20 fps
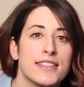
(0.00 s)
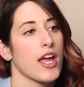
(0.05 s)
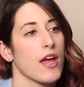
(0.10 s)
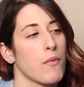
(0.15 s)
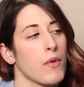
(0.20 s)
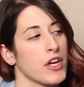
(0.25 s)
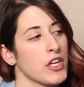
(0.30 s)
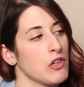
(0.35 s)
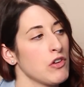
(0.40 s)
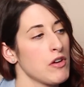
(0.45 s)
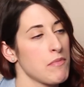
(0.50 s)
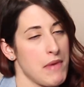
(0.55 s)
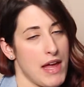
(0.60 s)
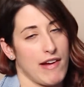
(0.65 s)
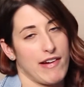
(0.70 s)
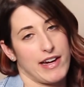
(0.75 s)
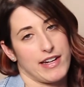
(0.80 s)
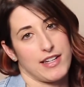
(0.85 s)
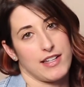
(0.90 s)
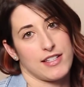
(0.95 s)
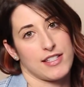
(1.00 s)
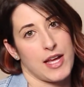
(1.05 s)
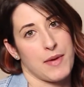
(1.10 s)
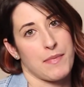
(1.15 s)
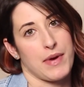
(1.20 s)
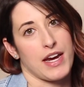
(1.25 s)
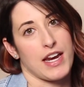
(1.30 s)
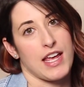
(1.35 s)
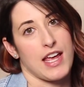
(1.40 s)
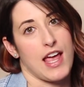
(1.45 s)
When you are married to
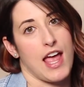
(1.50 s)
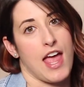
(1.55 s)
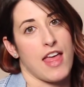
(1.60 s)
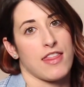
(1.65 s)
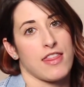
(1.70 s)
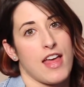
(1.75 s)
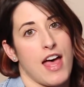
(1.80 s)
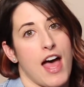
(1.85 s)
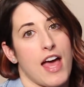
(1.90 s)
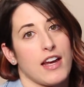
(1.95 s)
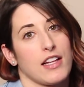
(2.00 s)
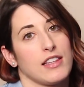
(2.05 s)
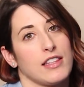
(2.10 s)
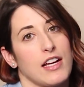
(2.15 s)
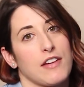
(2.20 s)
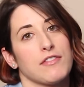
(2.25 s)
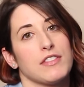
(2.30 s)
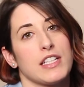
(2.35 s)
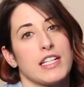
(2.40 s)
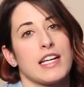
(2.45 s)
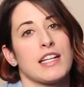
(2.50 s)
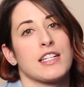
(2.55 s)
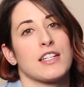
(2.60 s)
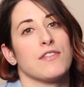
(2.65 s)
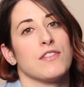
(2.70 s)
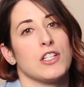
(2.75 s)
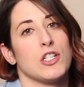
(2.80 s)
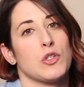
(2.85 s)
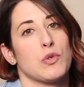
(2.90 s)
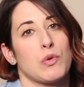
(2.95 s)
somebody and that lovely
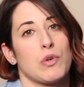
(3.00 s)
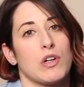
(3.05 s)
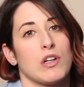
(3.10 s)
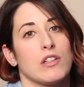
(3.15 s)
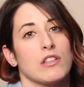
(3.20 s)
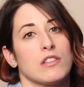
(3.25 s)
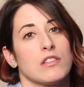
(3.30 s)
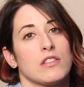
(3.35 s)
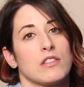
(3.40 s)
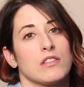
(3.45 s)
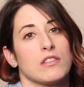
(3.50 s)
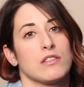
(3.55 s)
individual